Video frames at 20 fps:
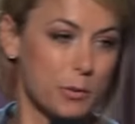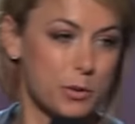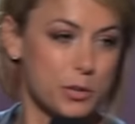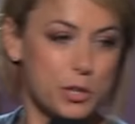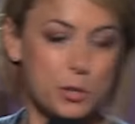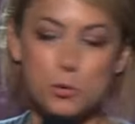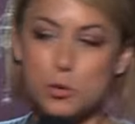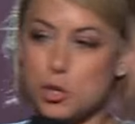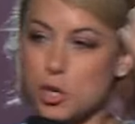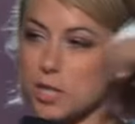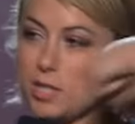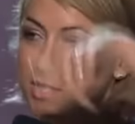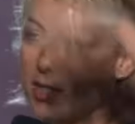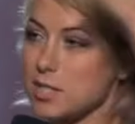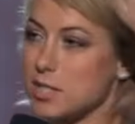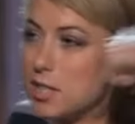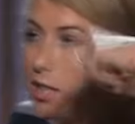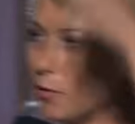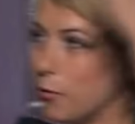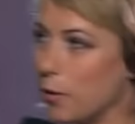with you just to
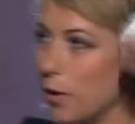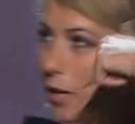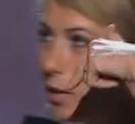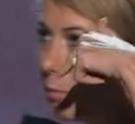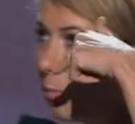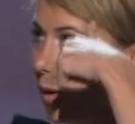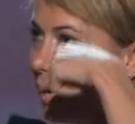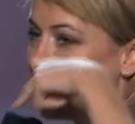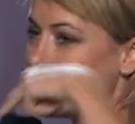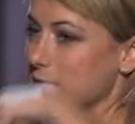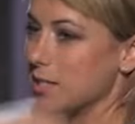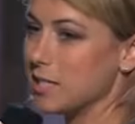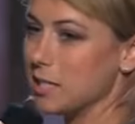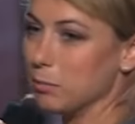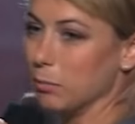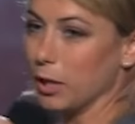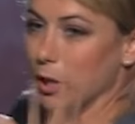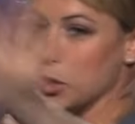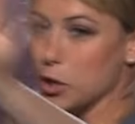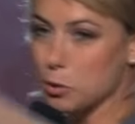see if we can make it
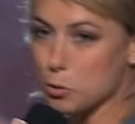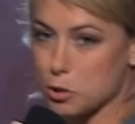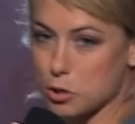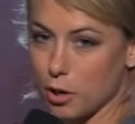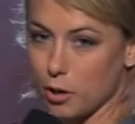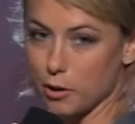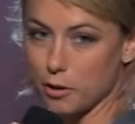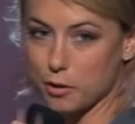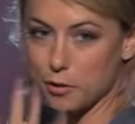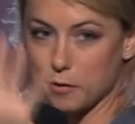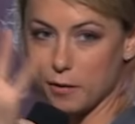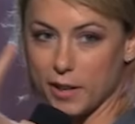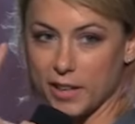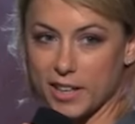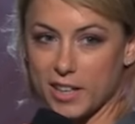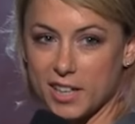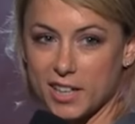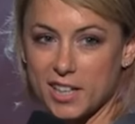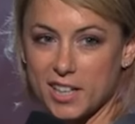seem like you started the fight.